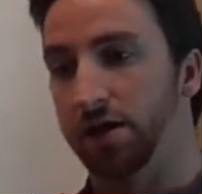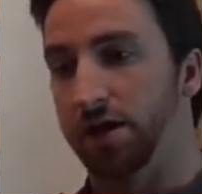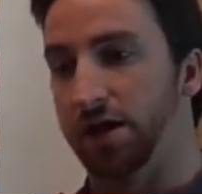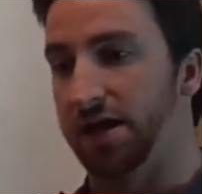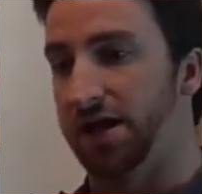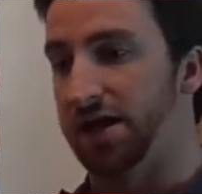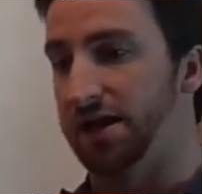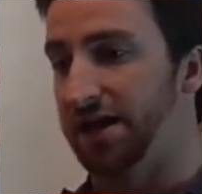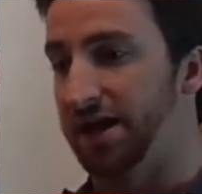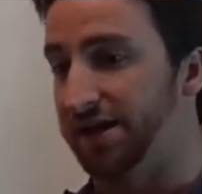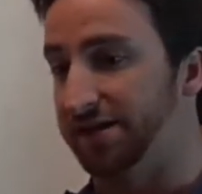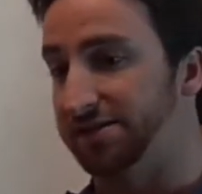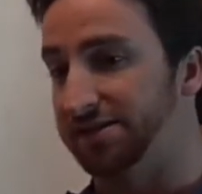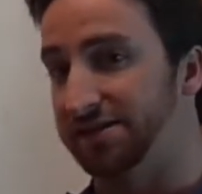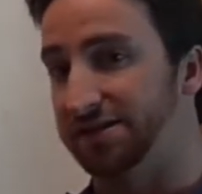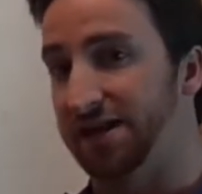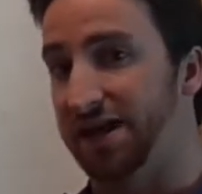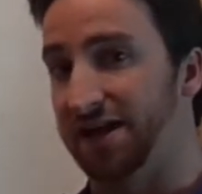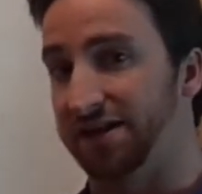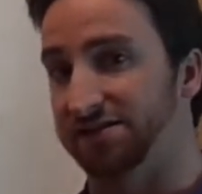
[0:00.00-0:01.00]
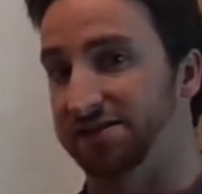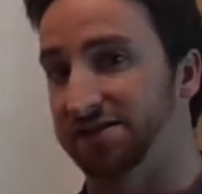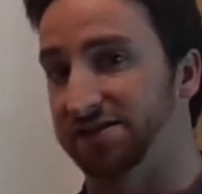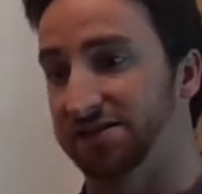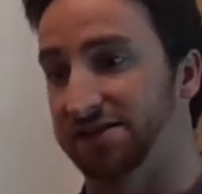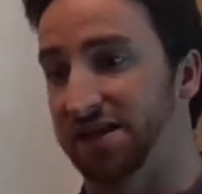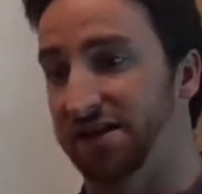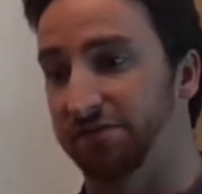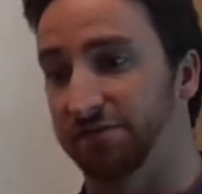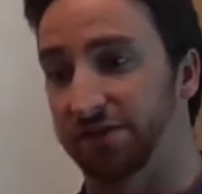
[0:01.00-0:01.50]
And IT acts as
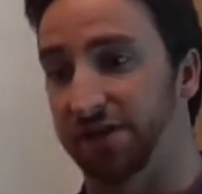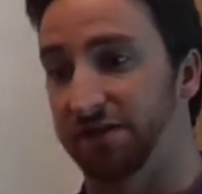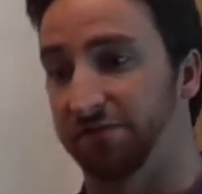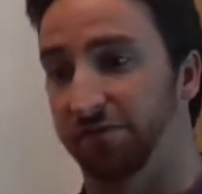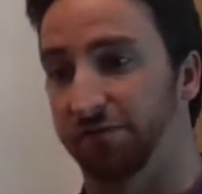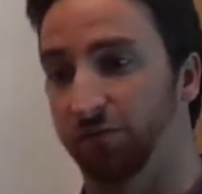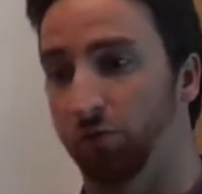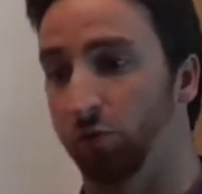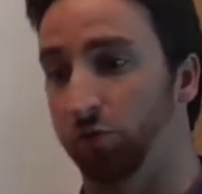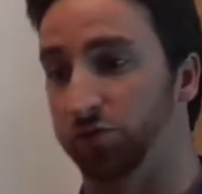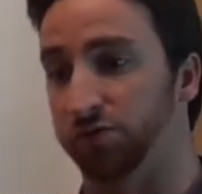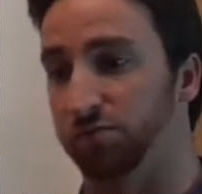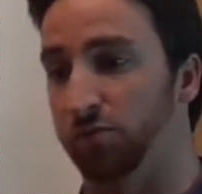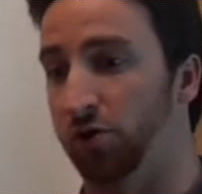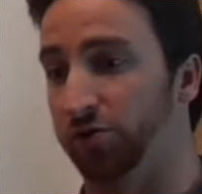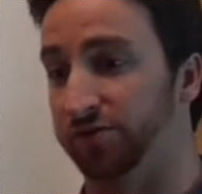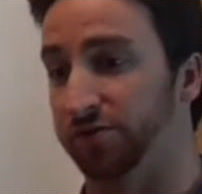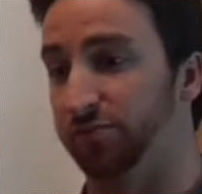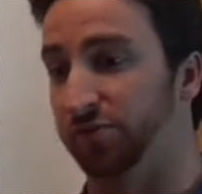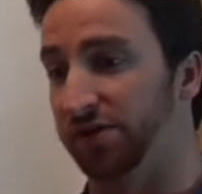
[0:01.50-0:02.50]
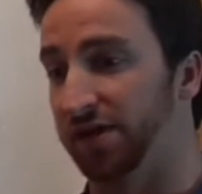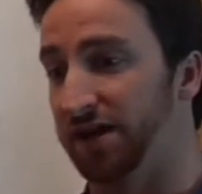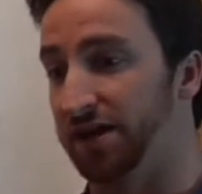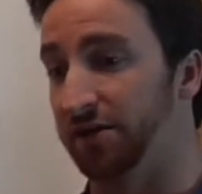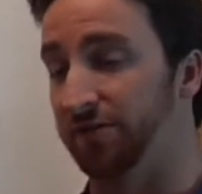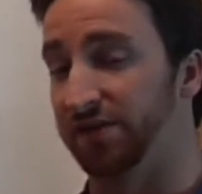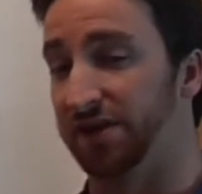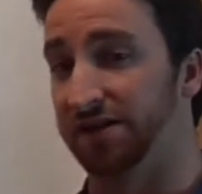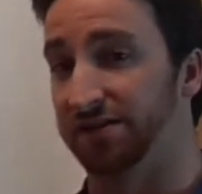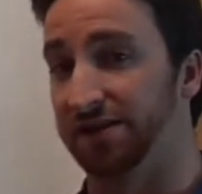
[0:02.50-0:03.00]
that force
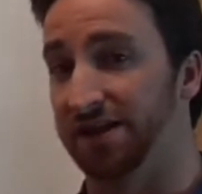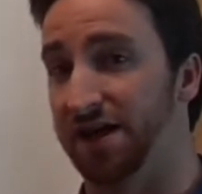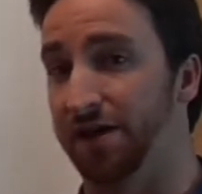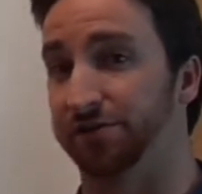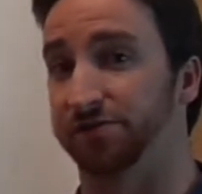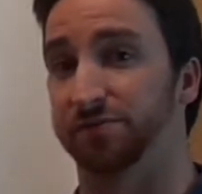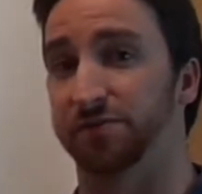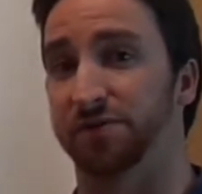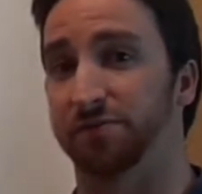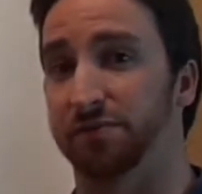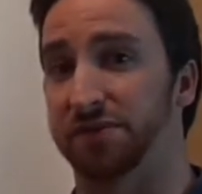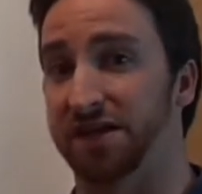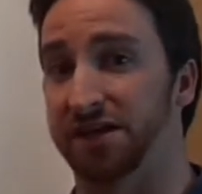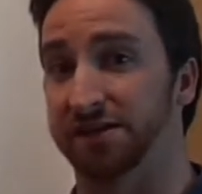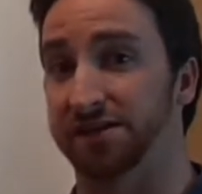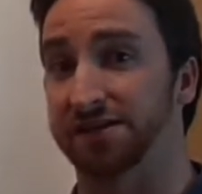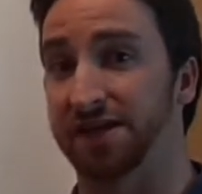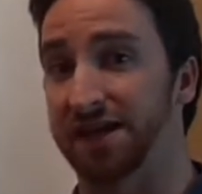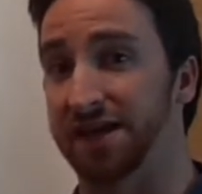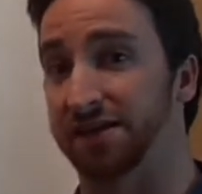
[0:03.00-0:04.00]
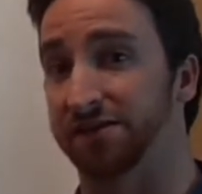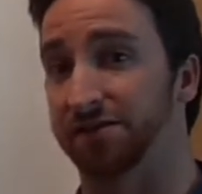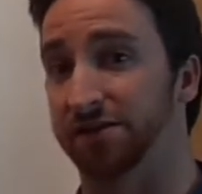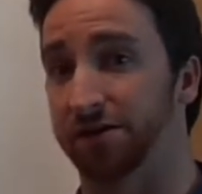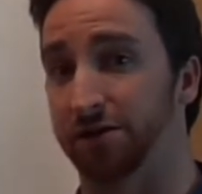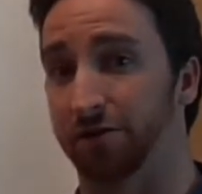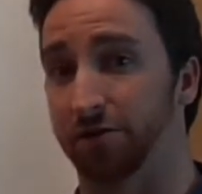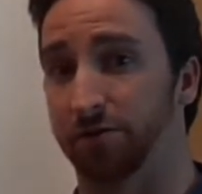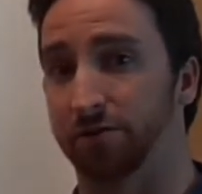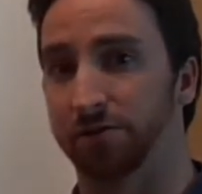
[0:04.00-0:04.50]
multiplier that allows them to maintain
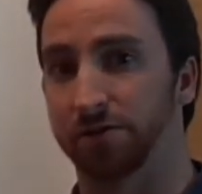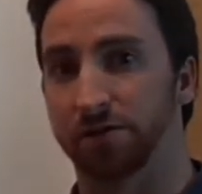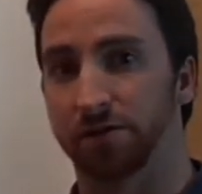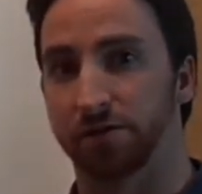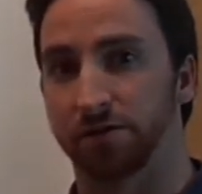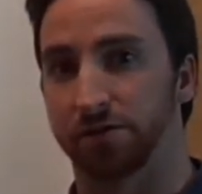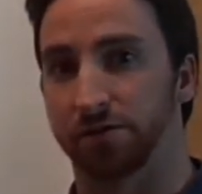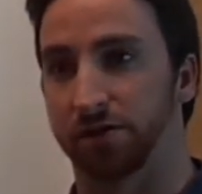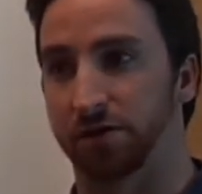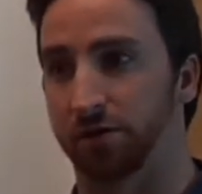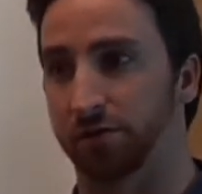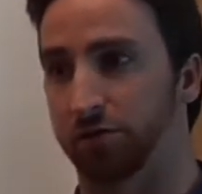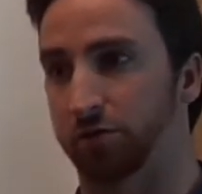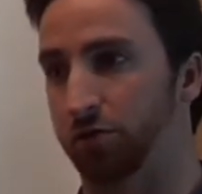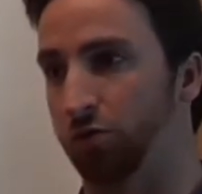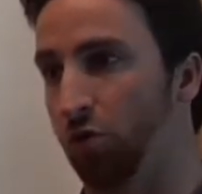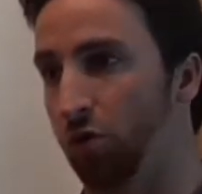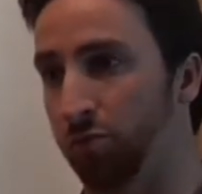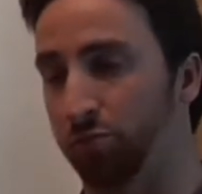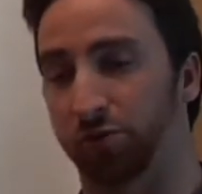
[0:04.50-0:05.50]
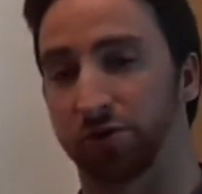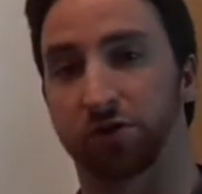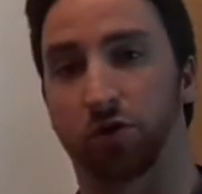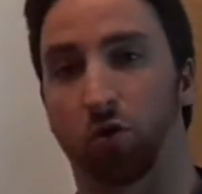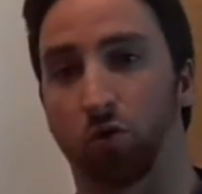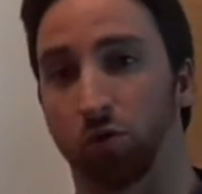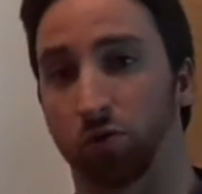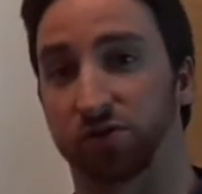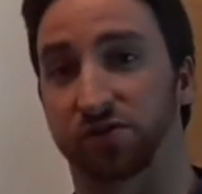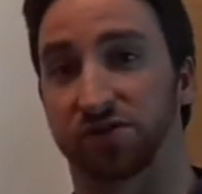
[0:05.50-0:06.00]
their corporate
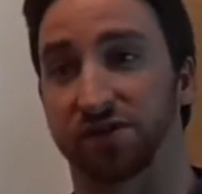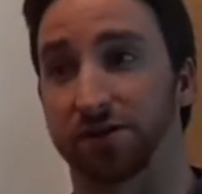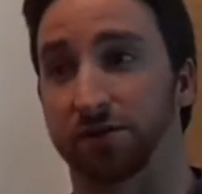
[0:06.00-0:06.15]
core